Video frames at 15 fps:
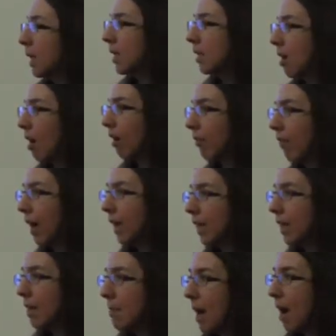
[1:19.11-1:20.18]
to talk
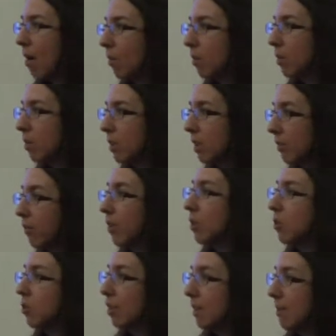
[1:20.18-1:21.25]
finally about
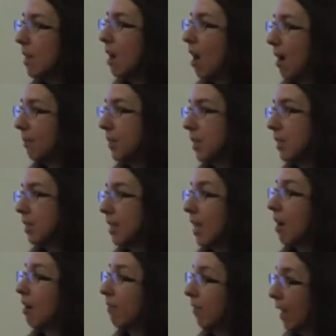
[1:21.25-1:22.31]
different treatment options
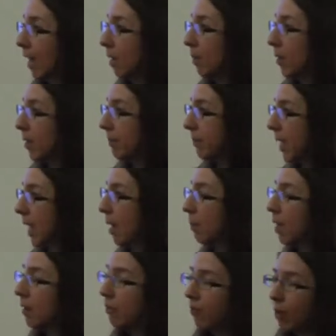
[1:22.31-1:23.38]
that are available, and I'm
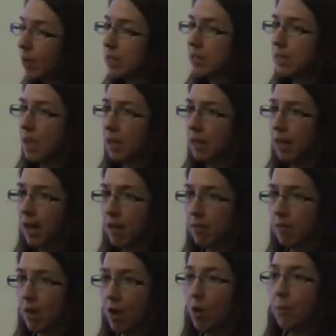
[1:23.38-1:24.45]
going to focus on a lot
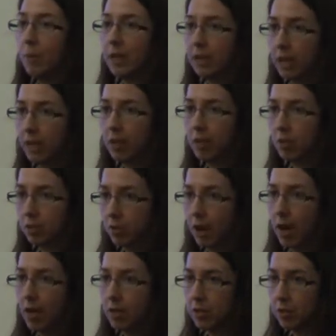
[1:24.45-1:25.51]
of the open clinical
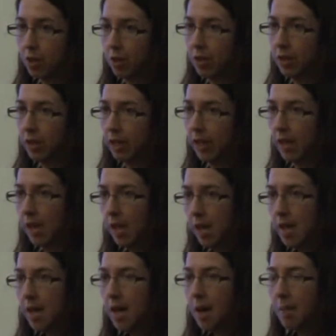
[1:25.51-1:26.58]
trials currently.
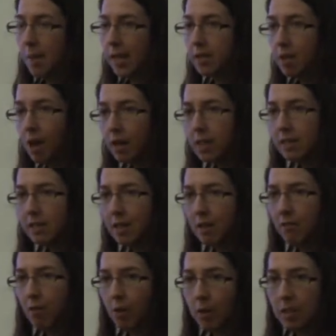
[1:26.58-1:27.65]
My talk is going
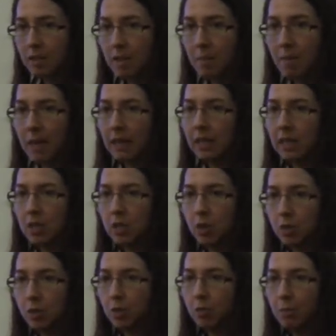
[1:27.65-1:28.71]
to focus on mainly
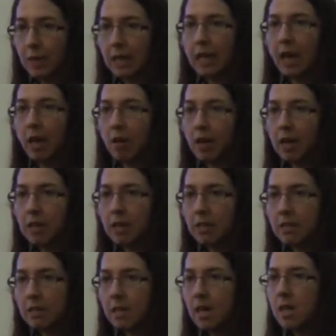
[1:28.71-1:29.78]
two big
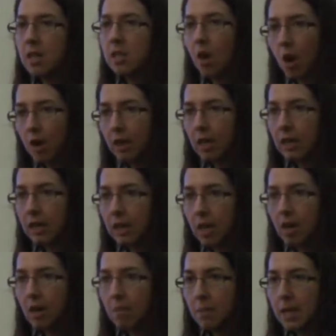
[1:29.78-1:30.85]
areas, targeted
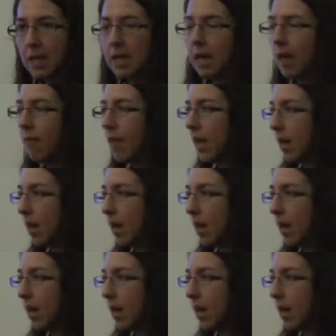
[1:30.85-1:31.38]
therapy and then